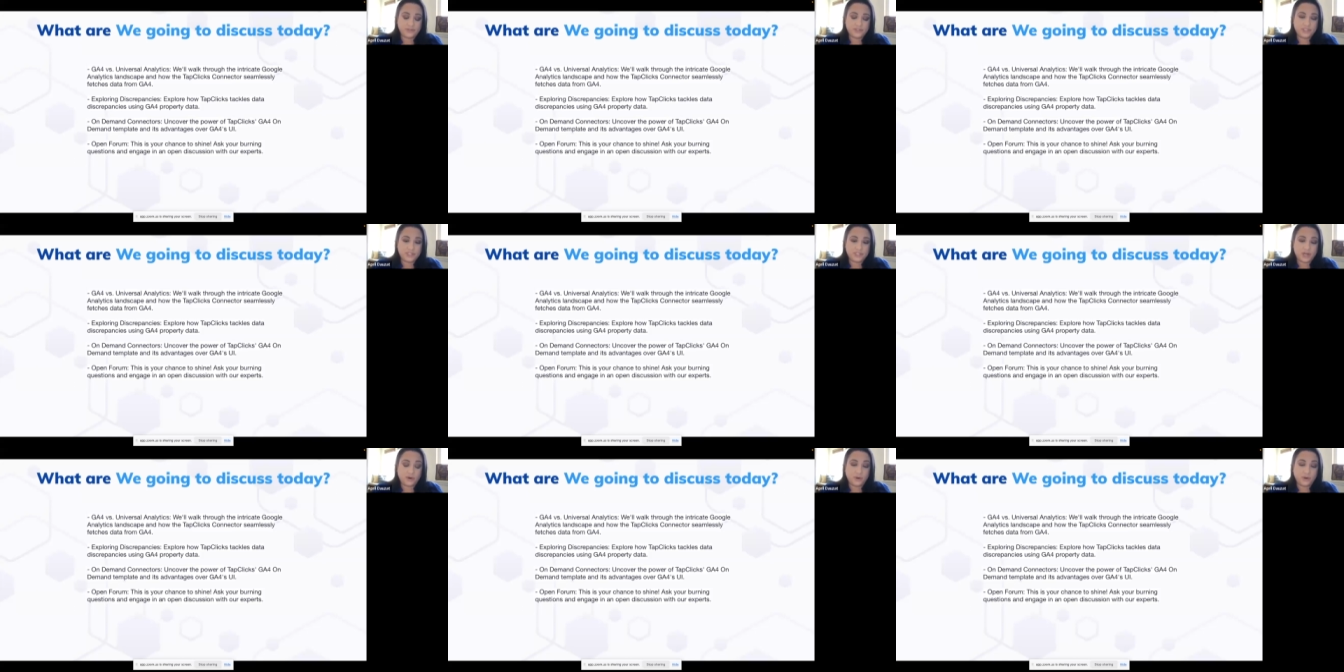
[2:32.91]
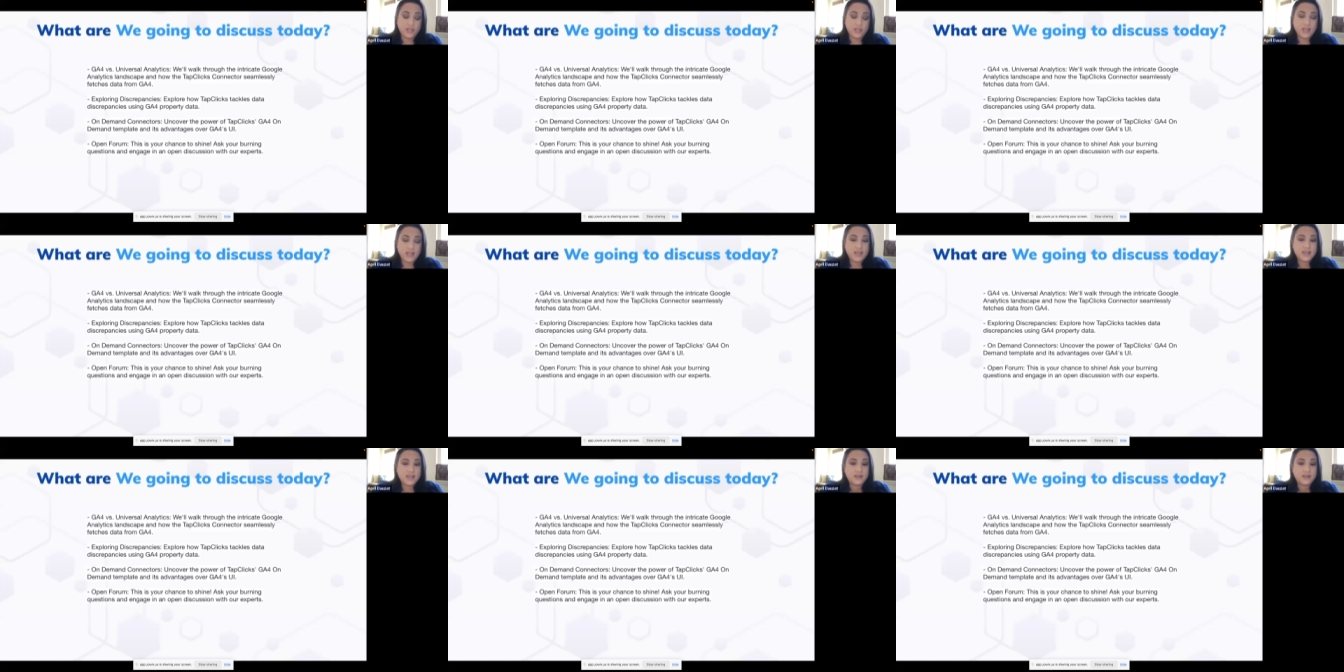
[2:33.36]
So
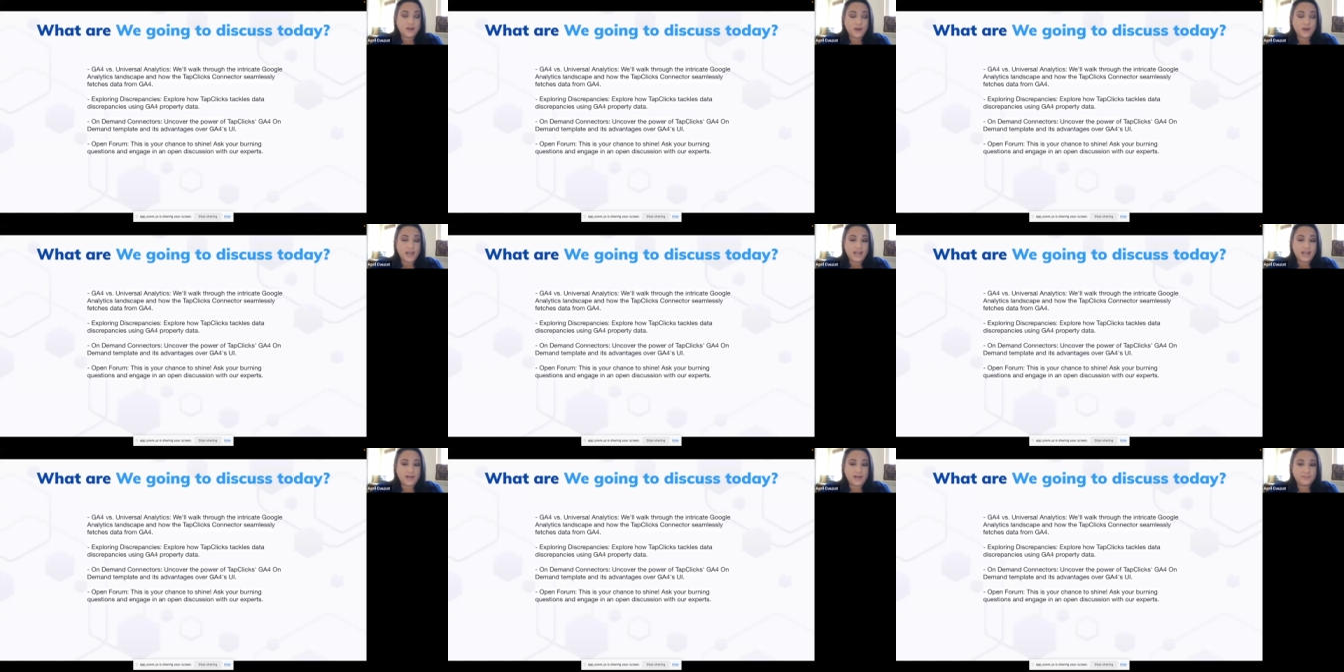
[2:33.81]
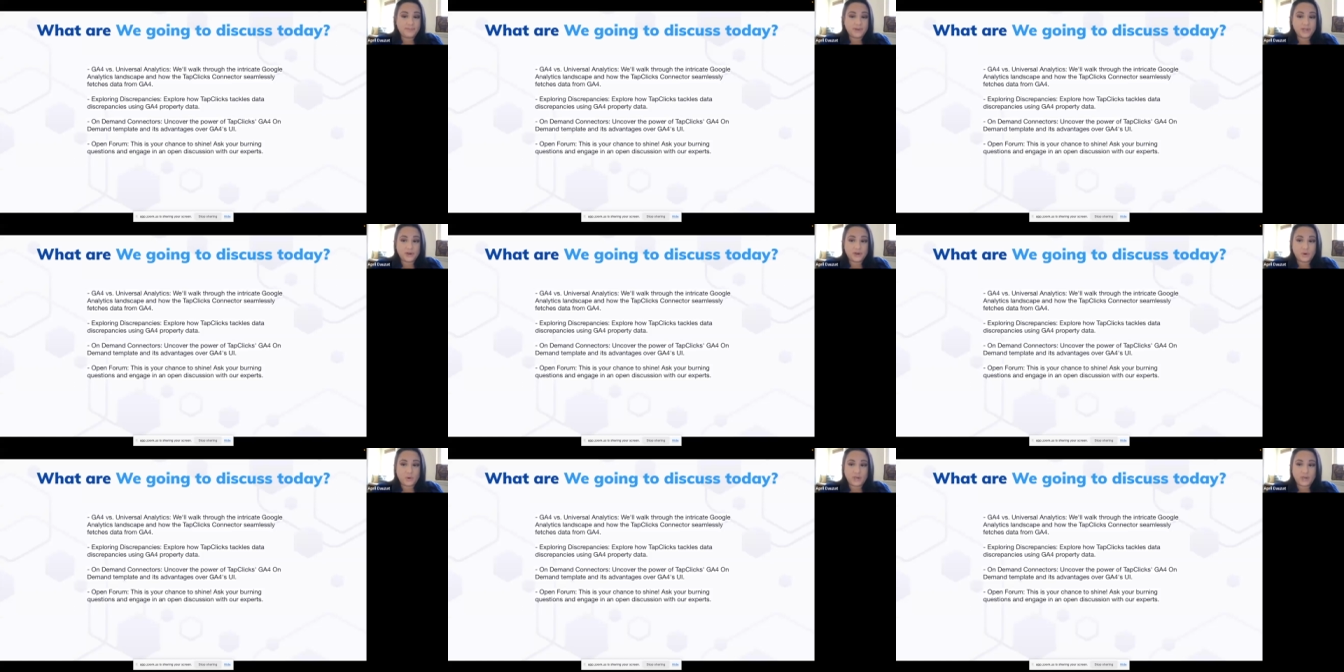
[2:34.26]
go ahead and put
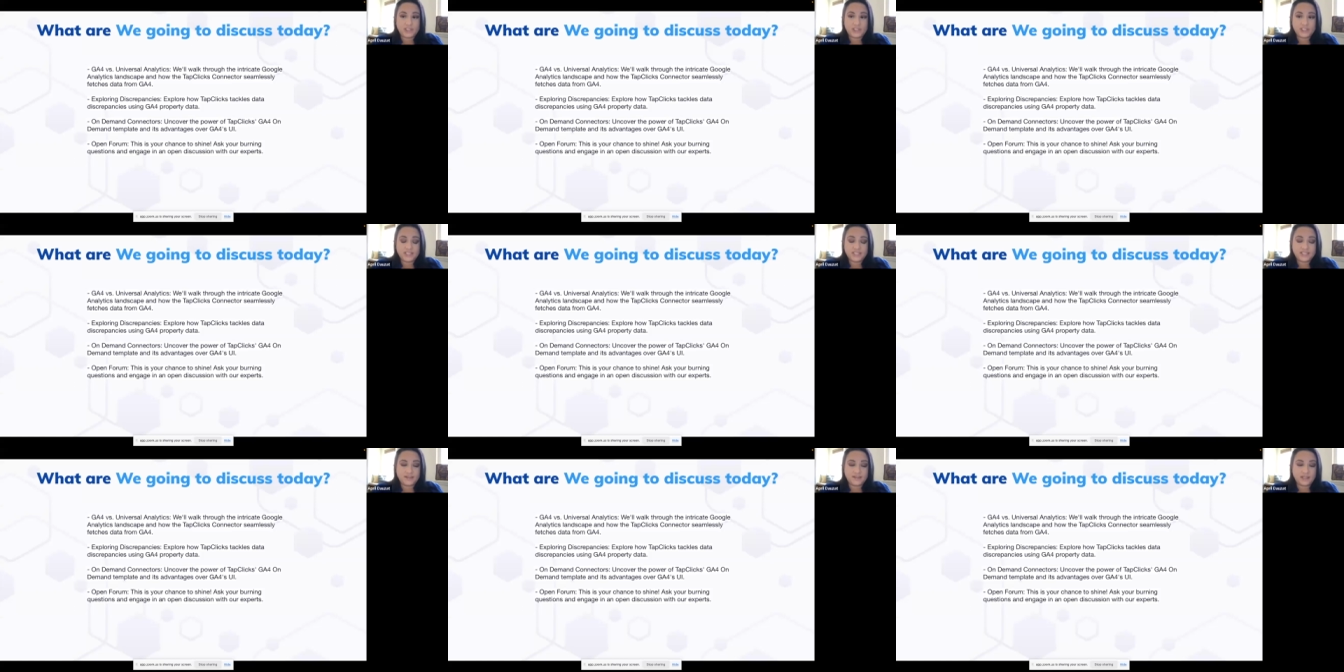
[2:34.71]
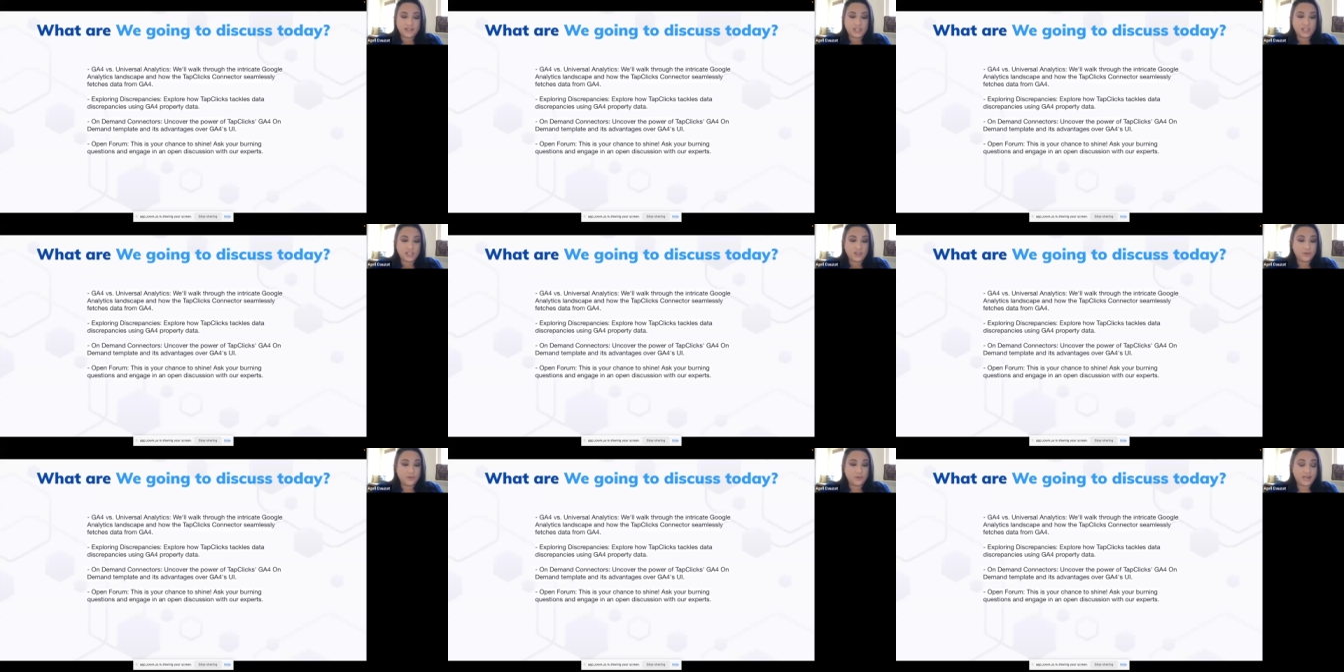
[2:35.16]
your questions in the
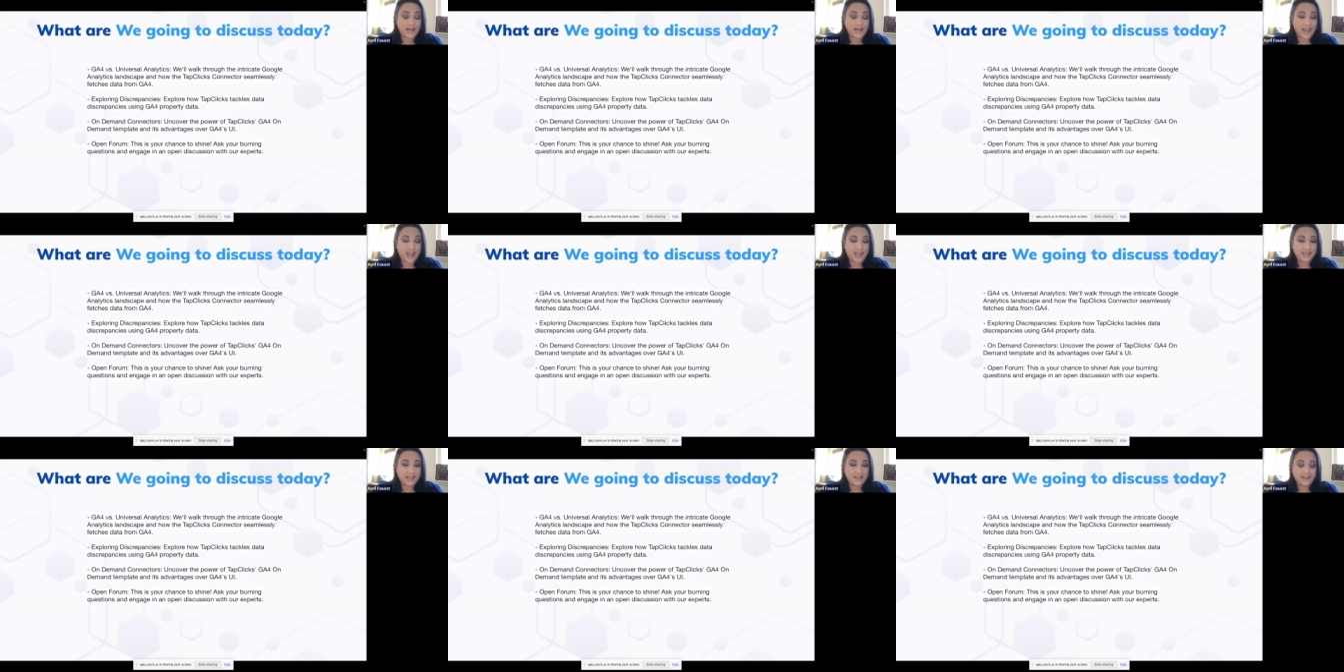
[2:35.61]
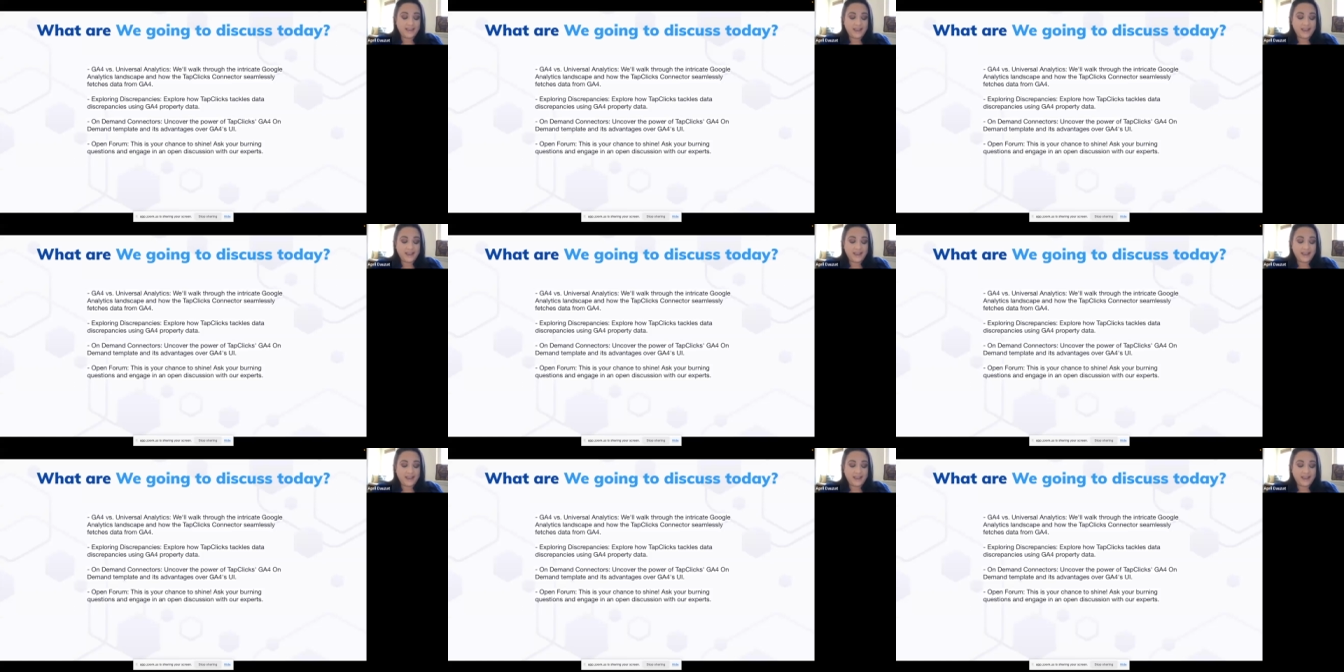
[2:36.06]
Q&A.